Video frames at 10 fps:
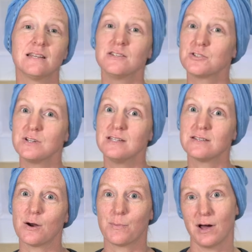Sunscreens
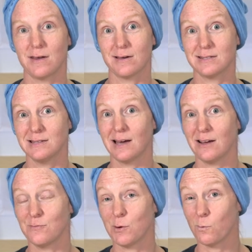are products that
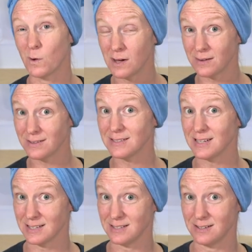have been well
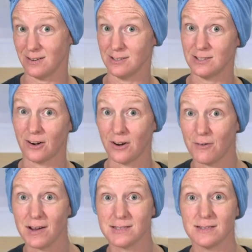tested on Starry
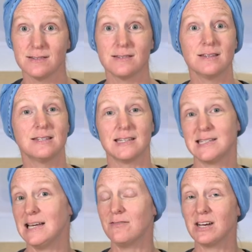Horizons since
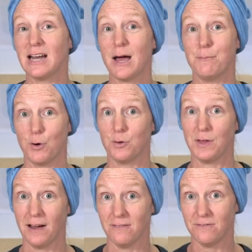David and I both
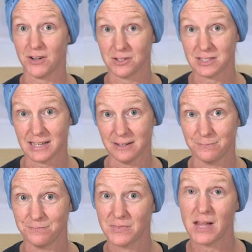have fair
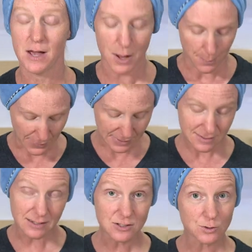skin. My
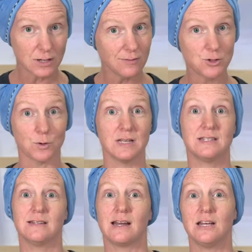sunscreen of
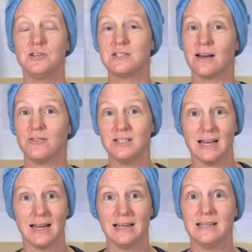choice that I use every
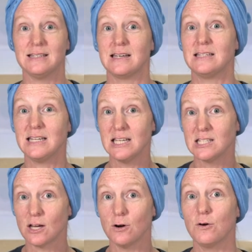day is a
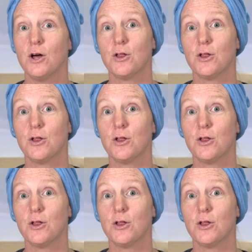Tizo